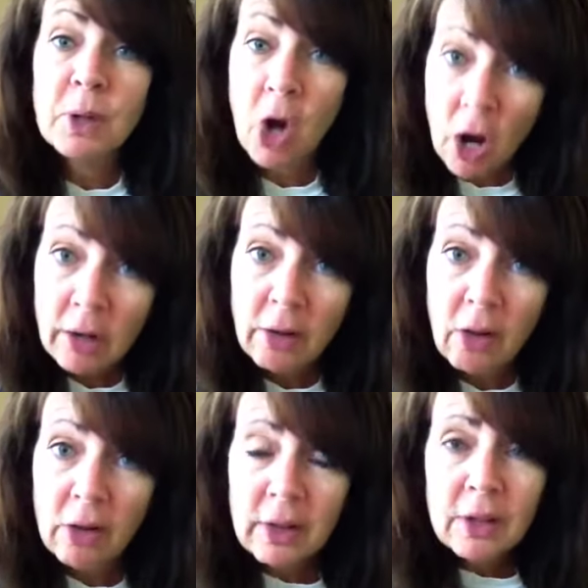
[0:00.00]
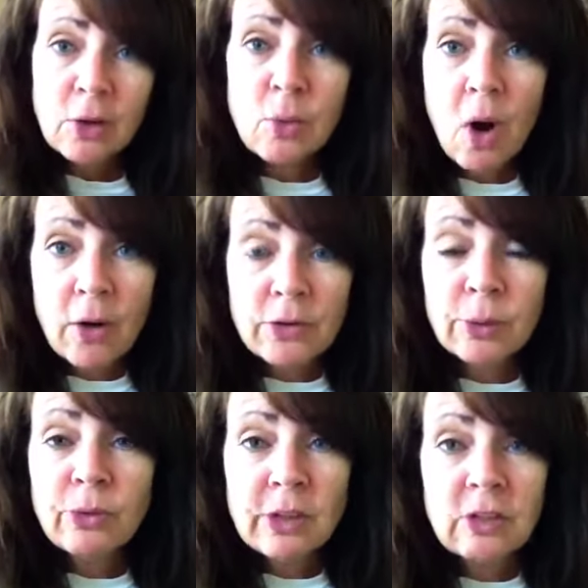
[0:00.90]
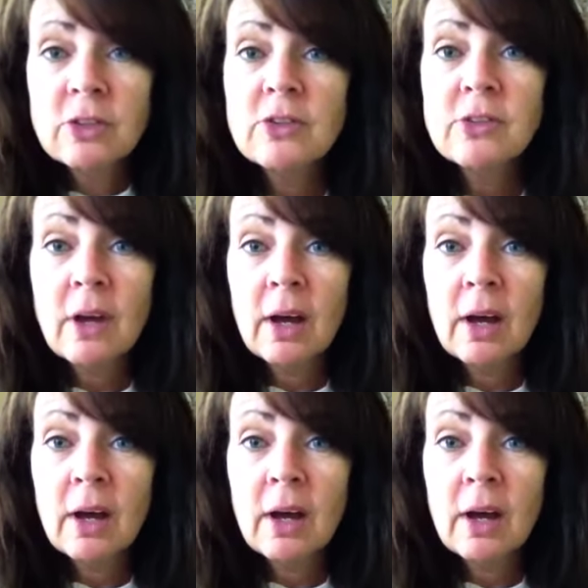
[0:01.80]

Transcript: McCardle, who also teaches